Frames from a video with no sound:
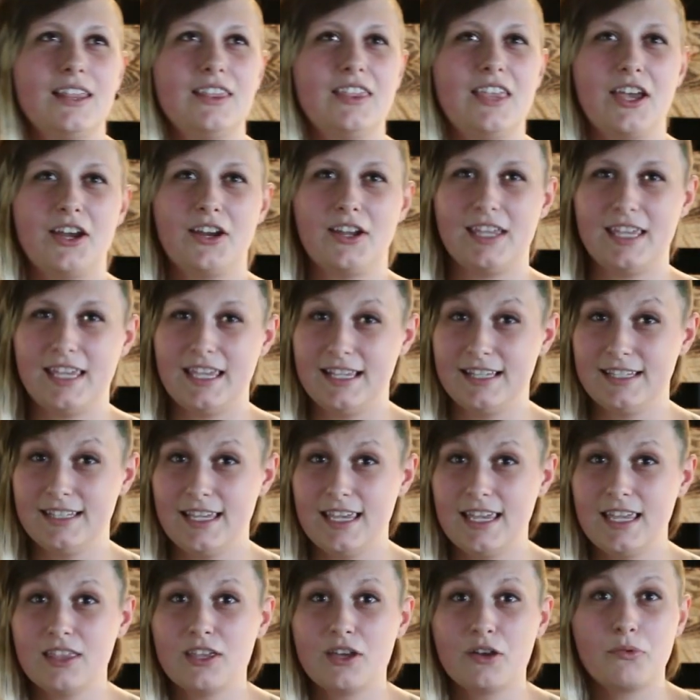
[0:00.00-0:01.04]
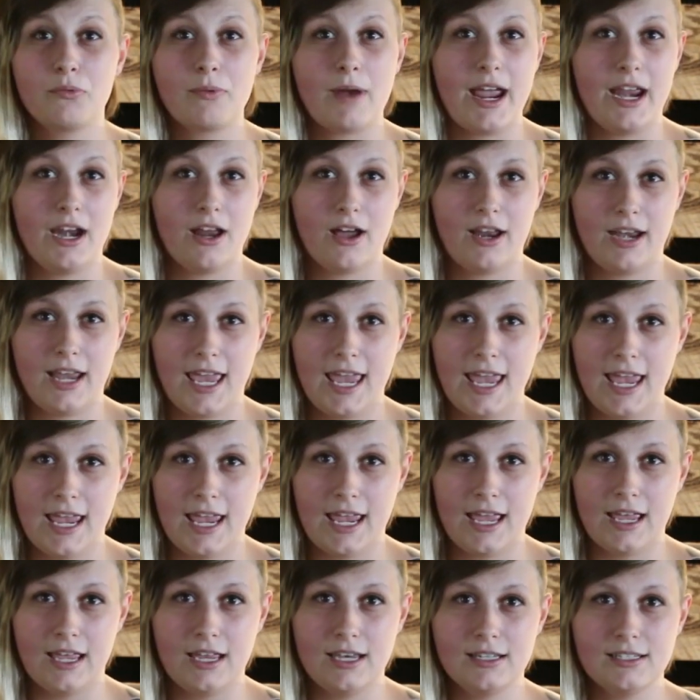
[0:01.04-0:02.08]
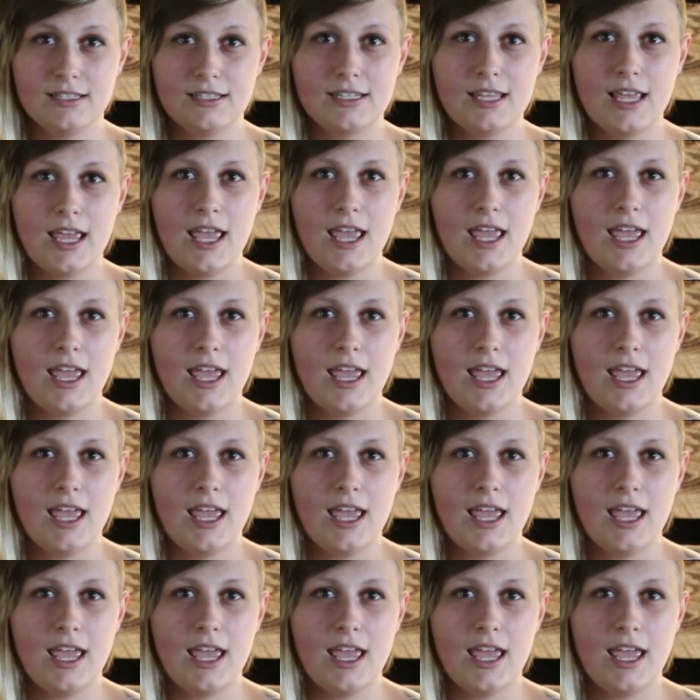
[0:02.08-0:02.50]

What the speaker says: they're easy, they're right on hand,